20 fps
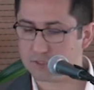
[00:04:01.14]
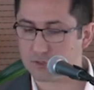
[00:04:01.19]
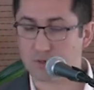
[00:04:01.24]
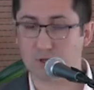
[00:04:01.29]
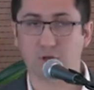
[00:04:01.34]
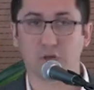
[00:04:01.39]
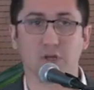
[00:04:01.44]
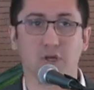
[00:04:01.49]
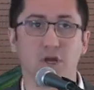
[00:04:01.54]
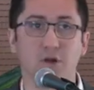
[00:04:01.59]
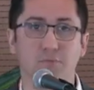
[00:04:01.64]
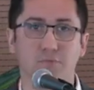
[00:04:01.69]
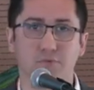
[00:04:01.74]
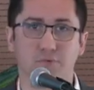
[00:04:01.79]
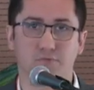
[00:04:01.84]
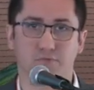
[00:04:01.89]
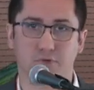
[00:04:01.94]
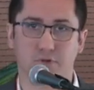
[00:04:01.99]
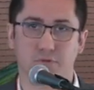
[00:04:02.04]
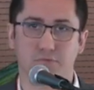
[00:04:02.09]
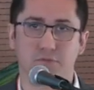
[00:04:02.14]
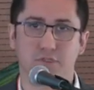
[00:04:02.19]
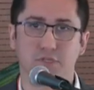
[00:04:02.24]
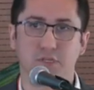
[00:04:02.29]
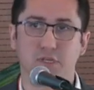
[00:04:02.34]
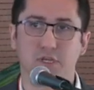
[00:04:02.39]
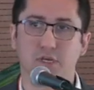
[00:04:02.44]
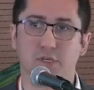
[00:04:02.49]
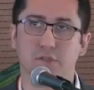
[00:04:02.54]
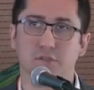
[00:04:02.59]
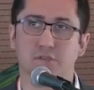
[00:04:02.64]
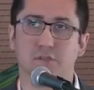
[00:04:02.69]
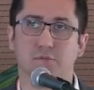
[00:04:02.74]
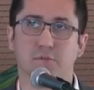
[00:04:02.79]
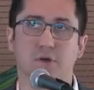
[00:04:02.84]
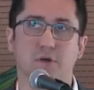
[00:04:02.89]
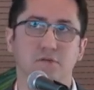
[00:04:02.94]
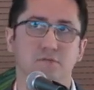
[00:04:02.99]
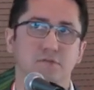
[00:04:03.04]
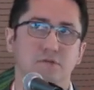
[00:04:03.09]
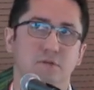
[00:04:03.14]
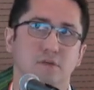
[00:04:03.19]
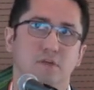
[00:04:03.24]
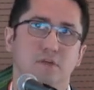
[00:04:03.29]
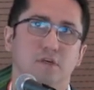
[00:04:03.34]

scholarly output from Chile is about